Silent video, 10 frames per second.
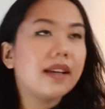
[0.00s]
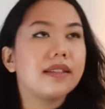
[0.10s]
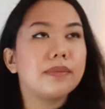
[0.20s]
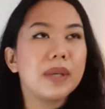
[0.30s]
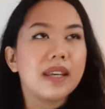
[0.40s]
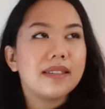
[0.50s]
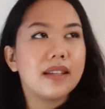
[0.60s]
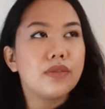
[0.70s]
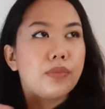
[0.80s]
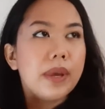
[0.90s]
again, it's
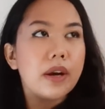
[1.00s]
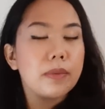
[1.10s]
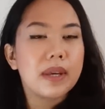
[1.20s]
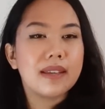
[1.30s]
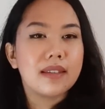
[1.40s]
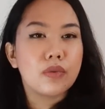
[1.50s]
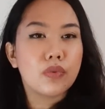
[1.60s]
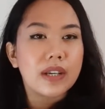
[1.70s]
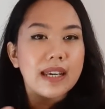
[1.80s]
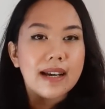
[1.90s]
because it's weird, because
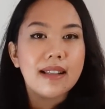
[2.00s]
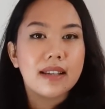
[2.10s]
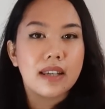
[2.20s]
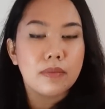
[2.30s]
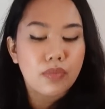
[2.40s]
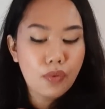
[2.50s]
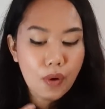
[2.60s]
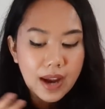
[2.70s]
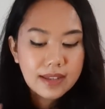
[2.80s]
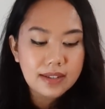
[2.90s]
in reality, in
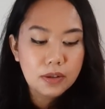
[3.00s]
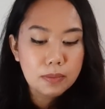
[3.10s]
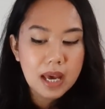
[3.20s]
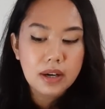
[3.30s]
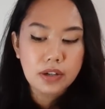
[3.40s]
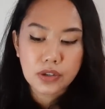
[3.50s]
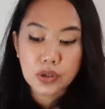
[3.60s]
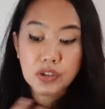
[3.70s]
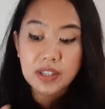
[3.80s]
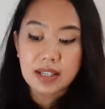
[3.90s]
practical
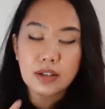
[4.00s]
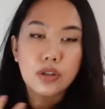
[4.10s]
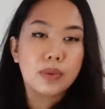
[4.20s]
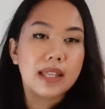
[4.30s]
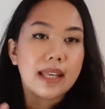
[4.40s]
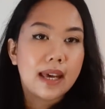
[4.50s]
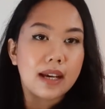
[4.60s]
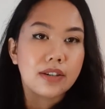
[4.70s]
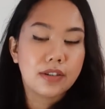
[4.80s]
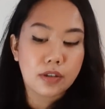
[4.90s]
matters, you're still doing
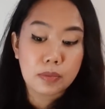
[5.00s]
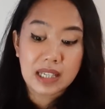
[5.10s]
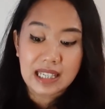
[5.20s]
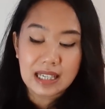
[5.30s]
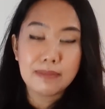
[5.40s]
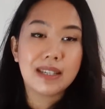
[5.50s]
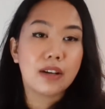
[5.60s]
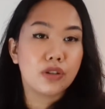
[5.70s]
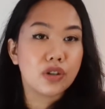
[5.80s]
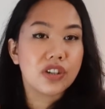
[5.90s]
the actions, but
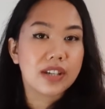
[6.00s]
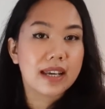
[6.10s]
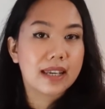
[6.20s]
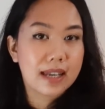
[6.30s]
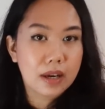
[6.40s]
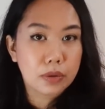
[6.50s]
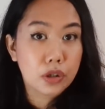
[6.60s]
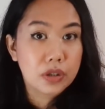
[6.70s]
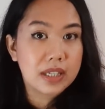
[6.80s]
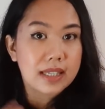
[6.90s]
deep down you're checking
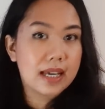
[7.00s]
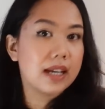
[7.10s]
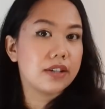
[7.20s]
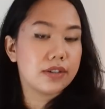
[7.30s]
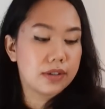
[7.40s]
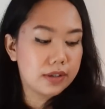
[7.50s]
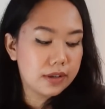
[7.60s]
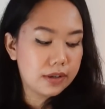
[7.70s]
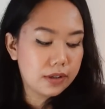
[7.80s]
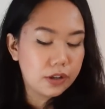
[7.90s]
out, you're
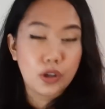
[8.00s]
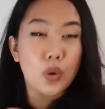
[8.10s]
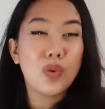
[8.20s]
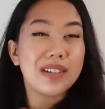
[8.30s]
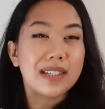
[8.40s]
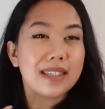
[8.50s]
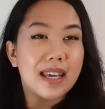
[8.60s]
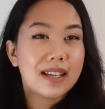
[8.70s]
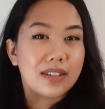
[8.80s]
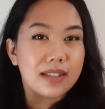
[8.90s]
detached. You don't want to
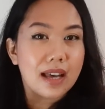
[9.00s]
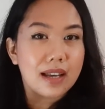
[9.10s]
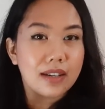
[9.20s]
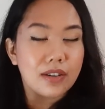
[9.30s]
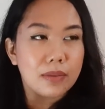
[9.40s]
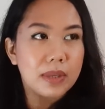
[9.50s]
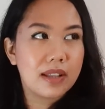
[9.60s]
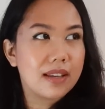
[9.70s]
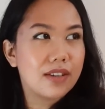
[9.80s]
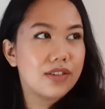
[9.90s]
engage in that, you know what I
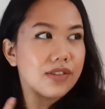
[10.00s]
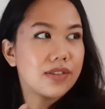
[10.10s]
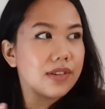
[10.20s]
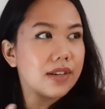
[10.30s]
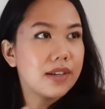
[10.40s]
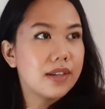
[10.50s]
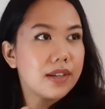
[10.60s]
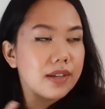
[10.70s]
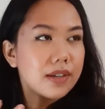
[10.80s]
mean? Like you just,